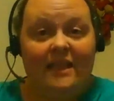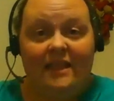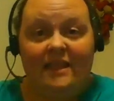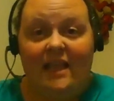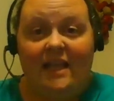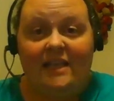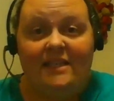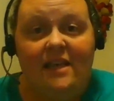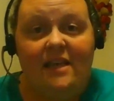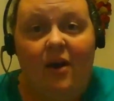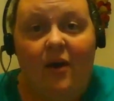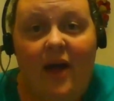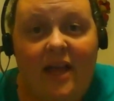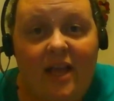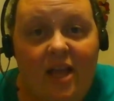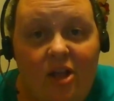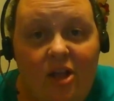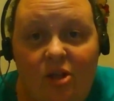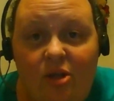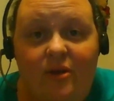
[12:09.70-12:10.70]
That's how I
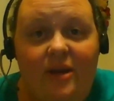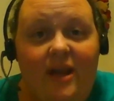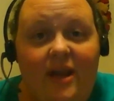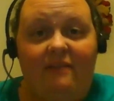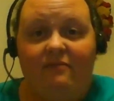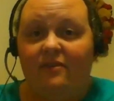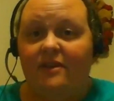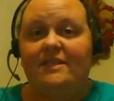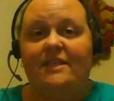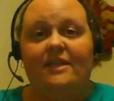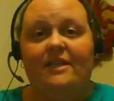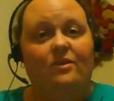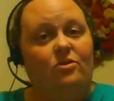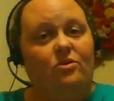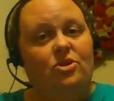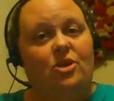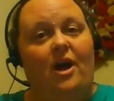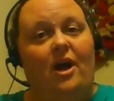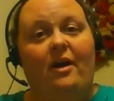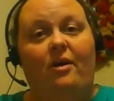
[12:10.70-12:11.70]
conclude every single
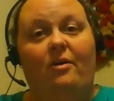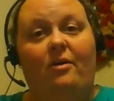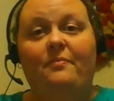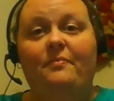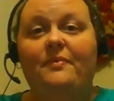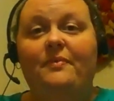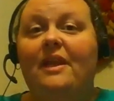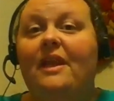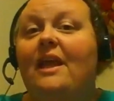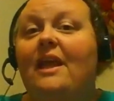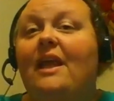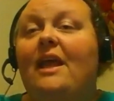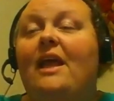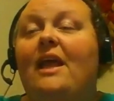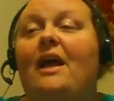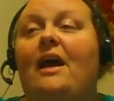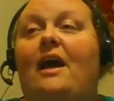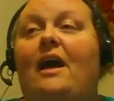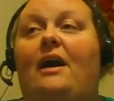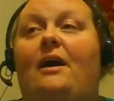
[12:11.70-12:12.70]
trial.
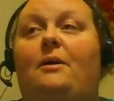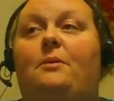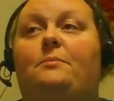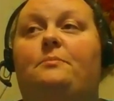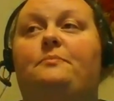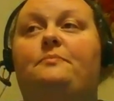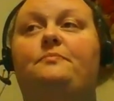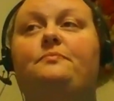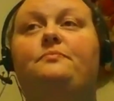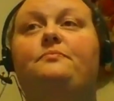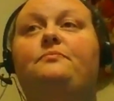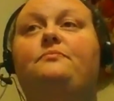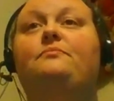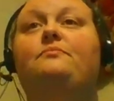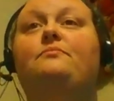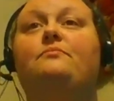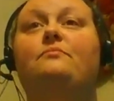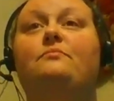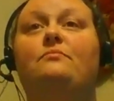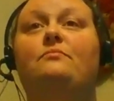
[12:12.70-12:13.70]

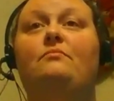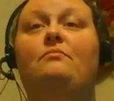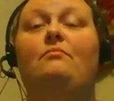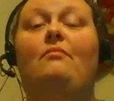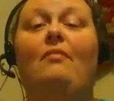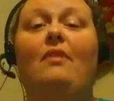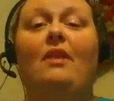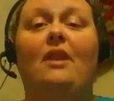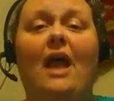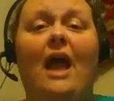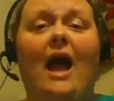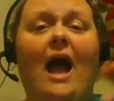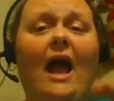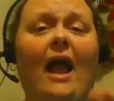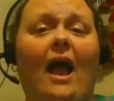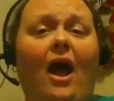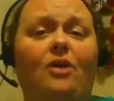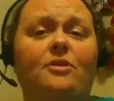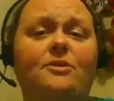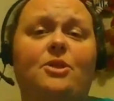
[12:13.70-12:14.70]

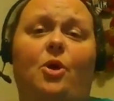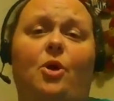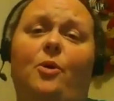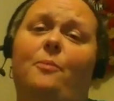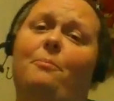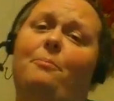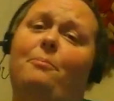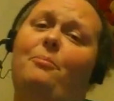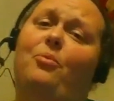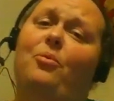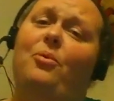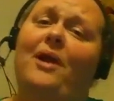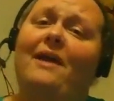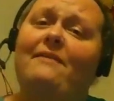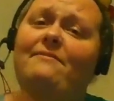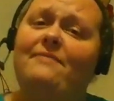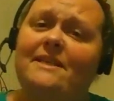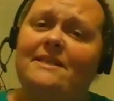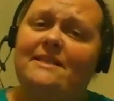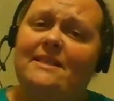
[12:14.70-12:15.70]
I also
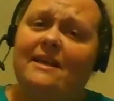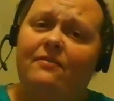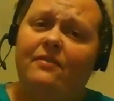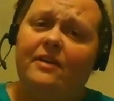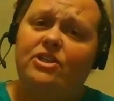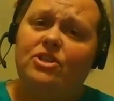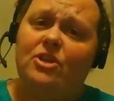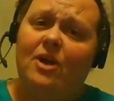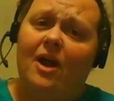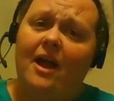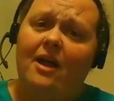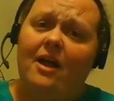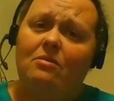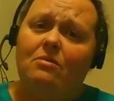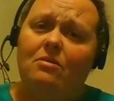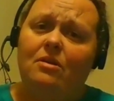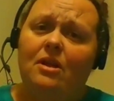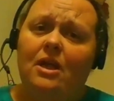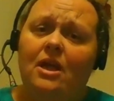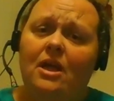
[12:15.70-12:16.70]
preface every
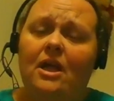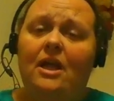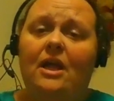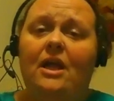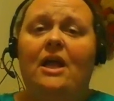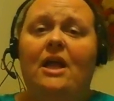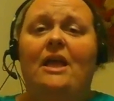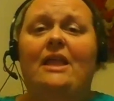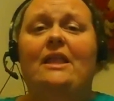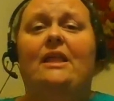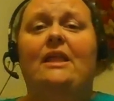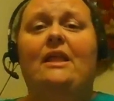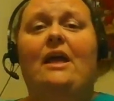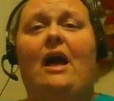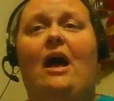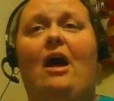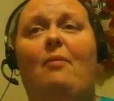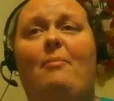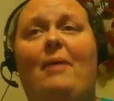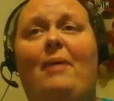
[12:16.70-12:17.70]
trial
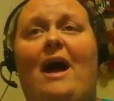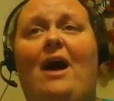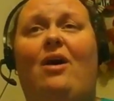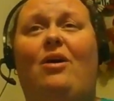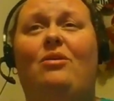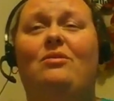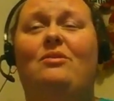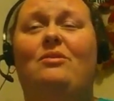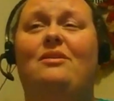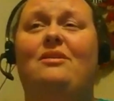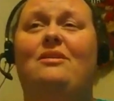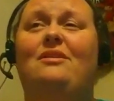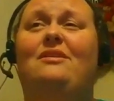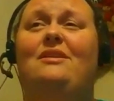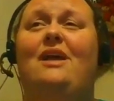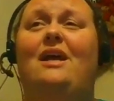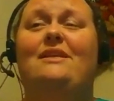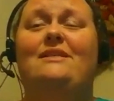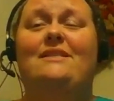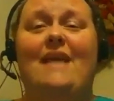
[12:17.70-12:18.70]
about
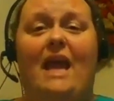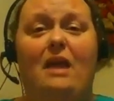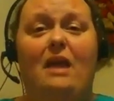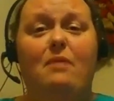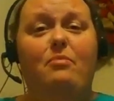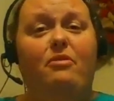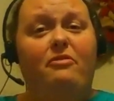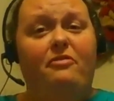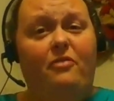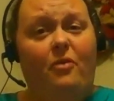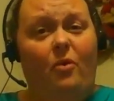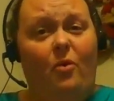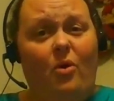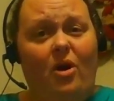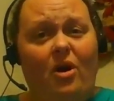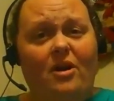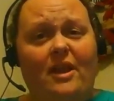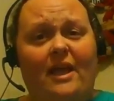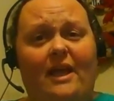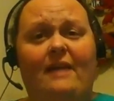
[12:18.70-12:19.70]
a day
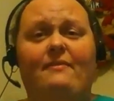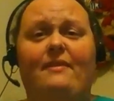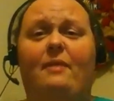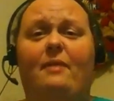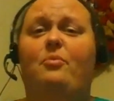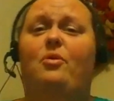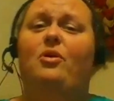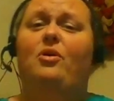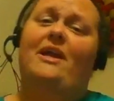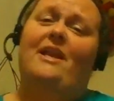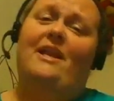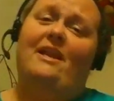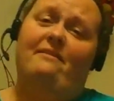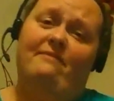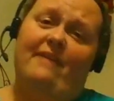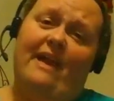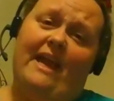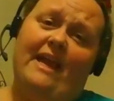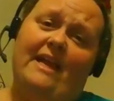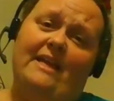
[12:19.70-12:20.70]
before, like if they book in
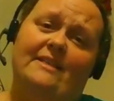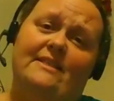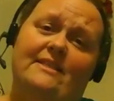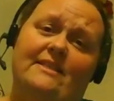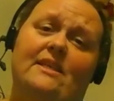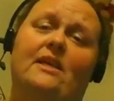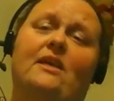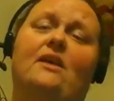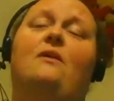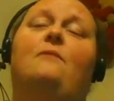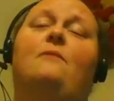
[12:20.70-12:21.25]
advance,